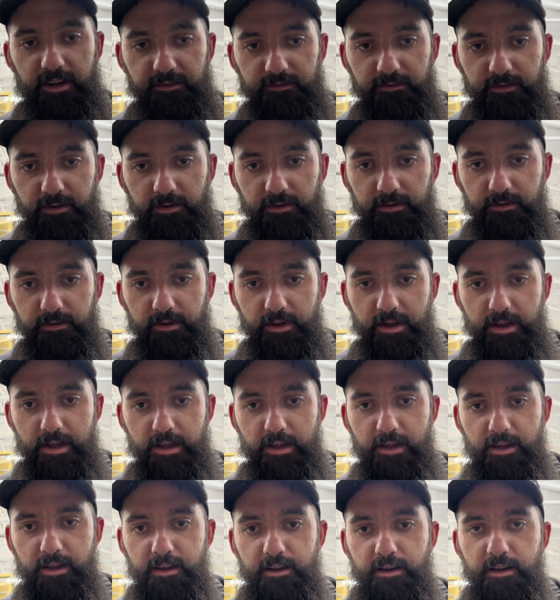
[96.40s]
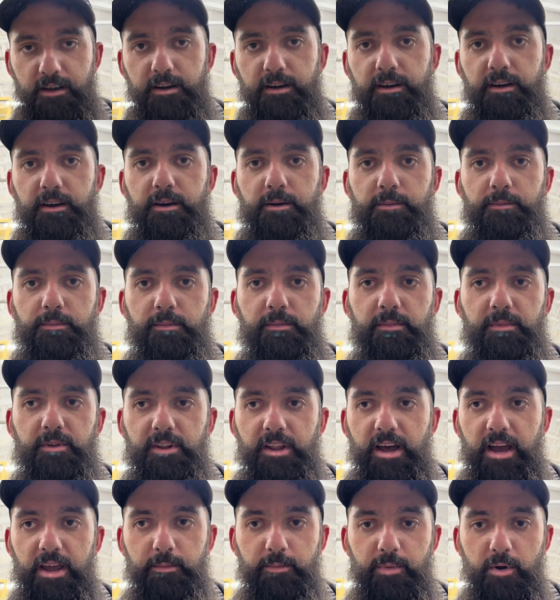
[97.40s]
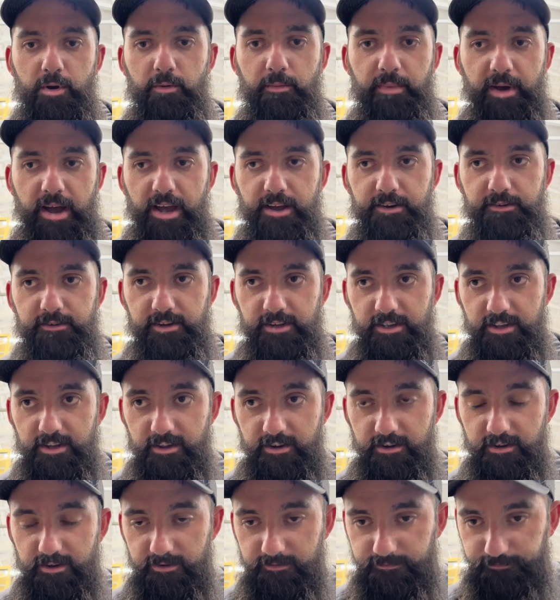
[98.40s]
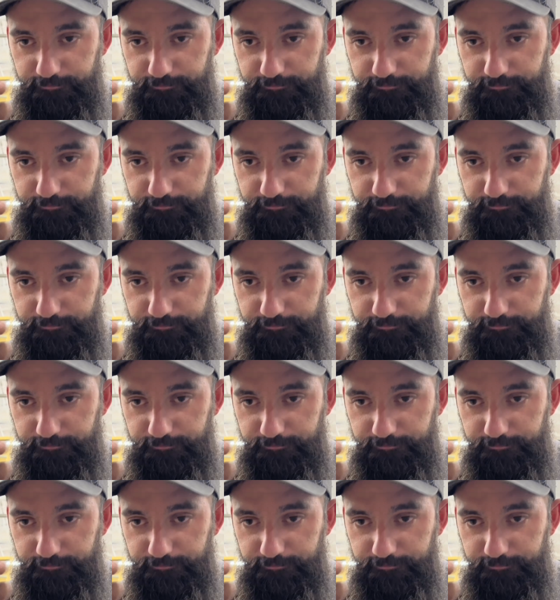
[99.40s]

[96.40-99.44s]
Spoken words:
volt LiPo battery in it.